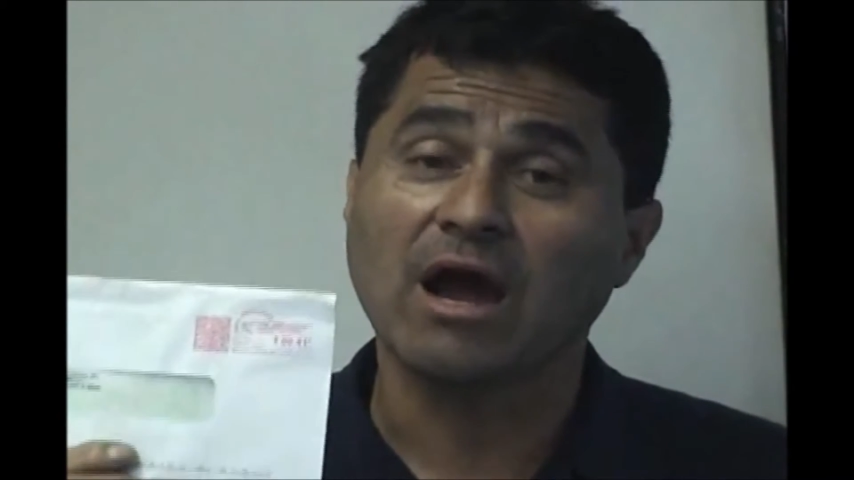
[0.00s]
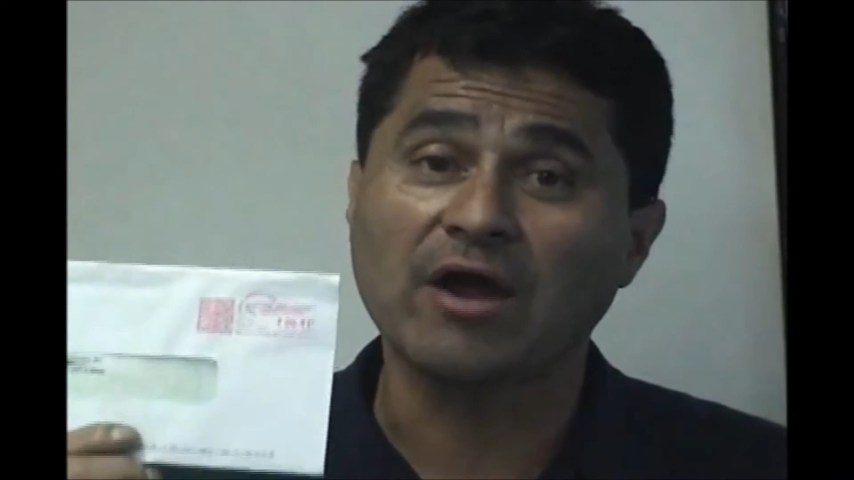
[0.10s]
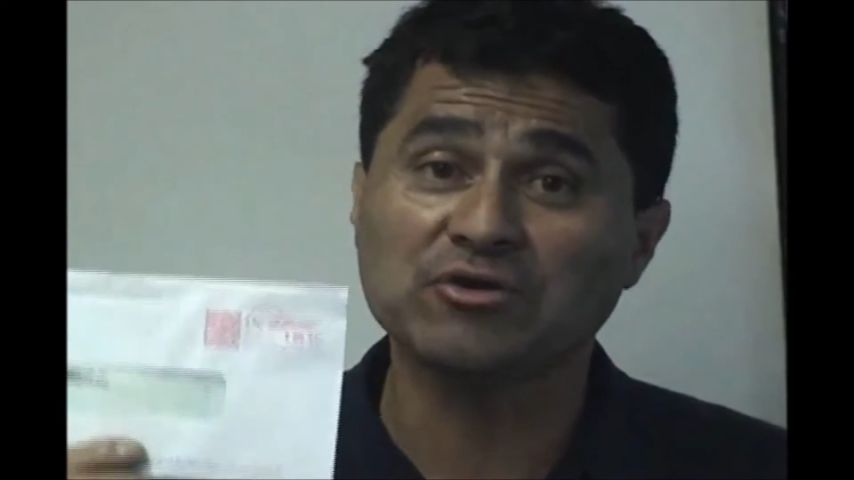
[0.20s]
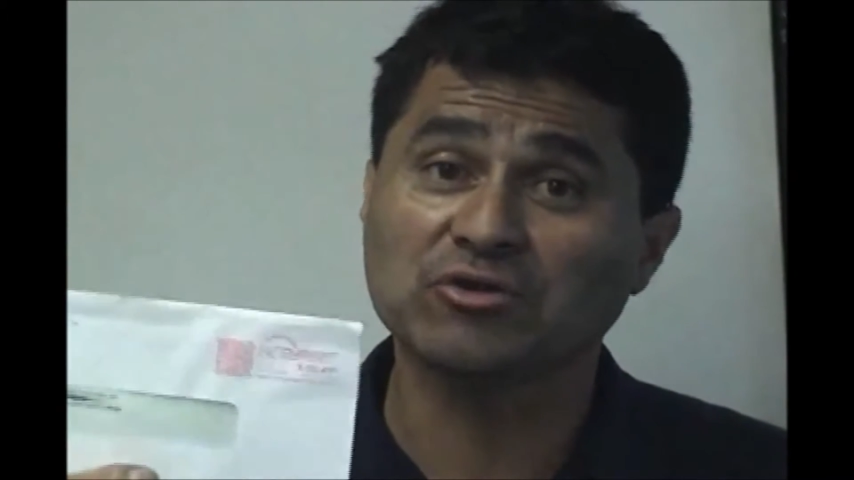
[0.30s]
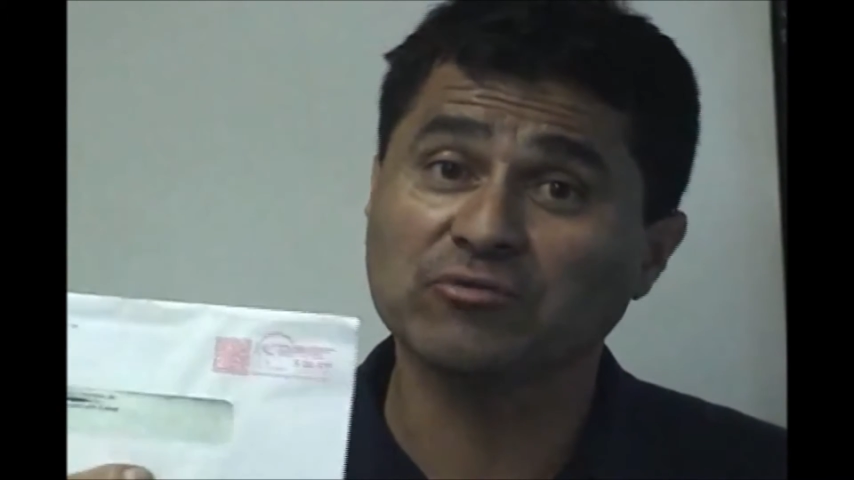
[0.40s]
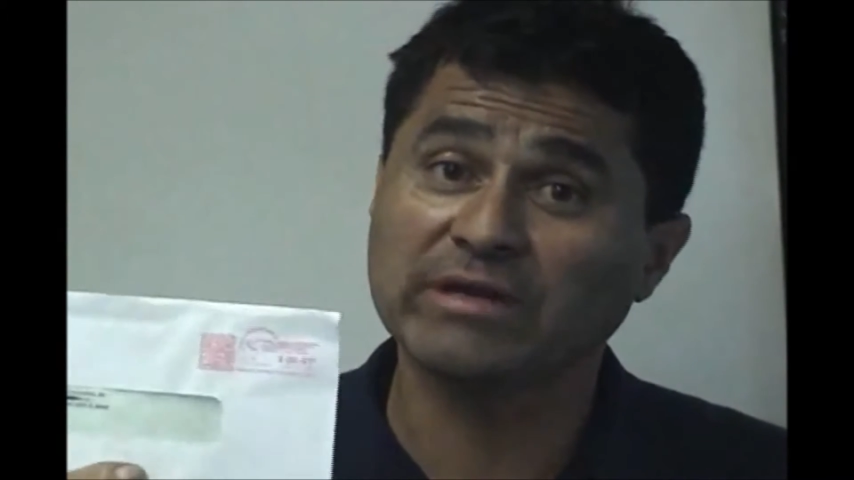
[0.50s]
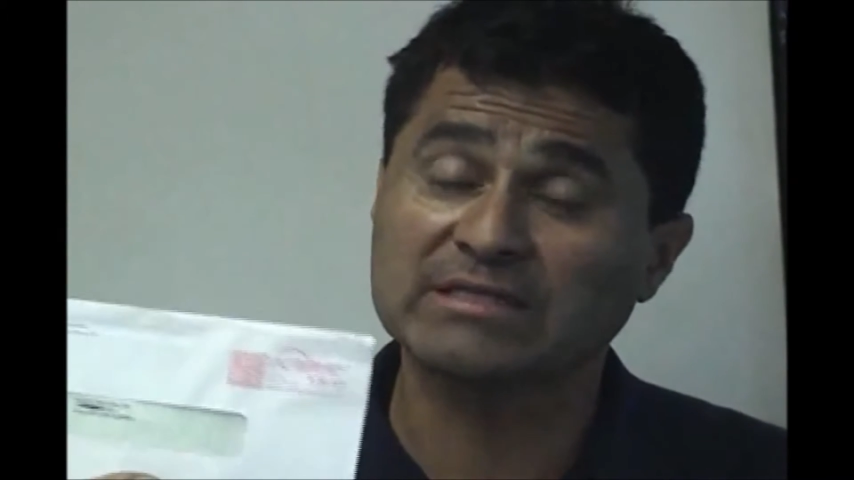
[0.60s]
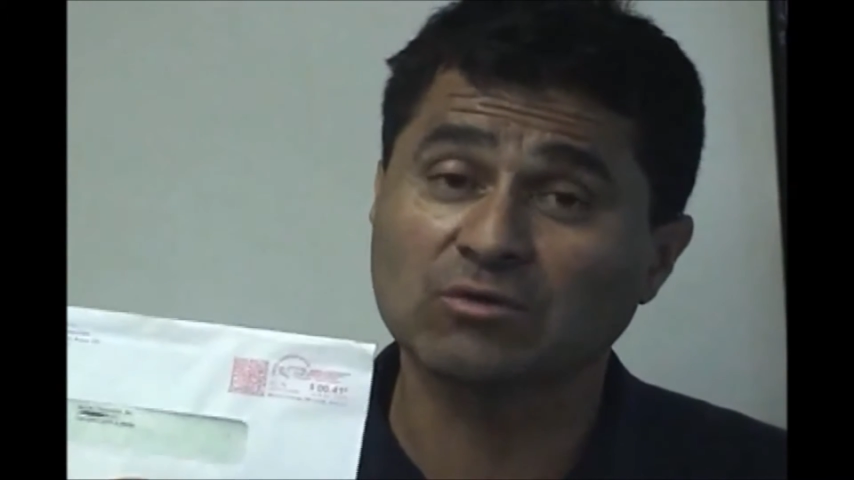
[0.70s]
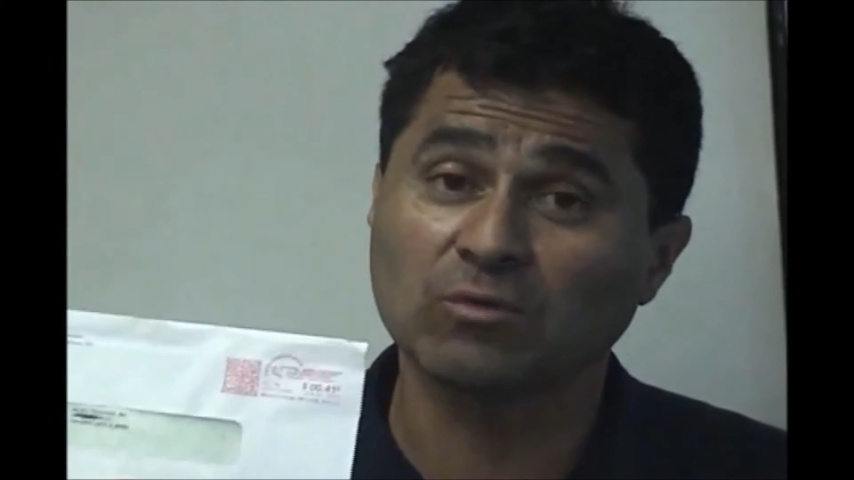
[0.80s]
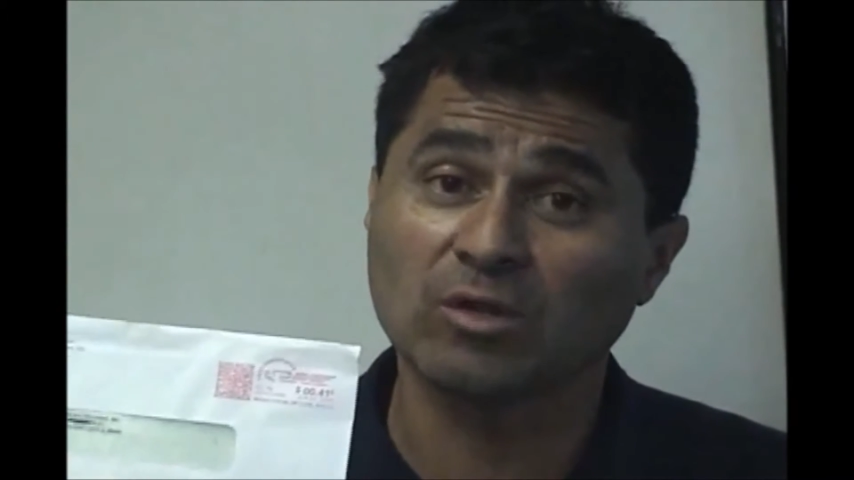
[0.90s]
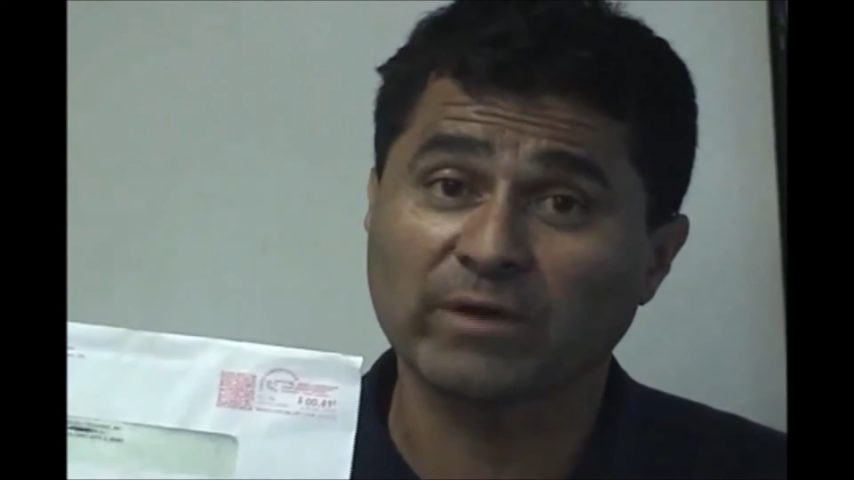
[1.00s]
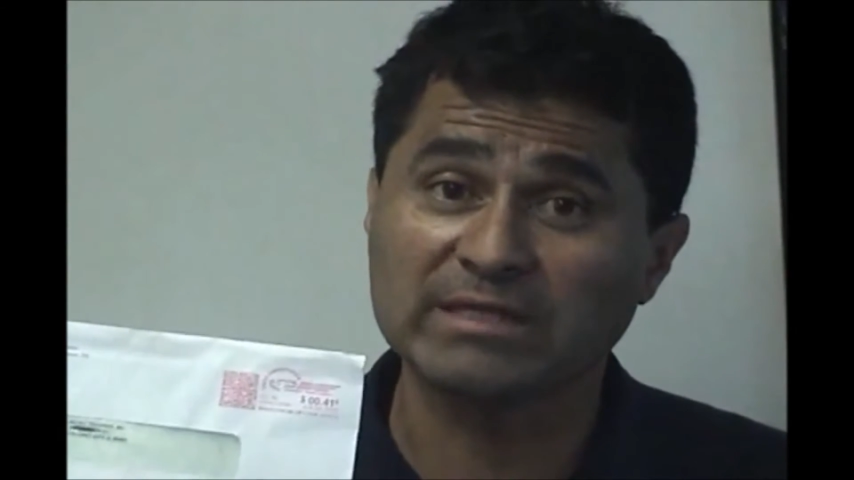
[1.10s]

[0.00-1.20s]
Are you doing that to Will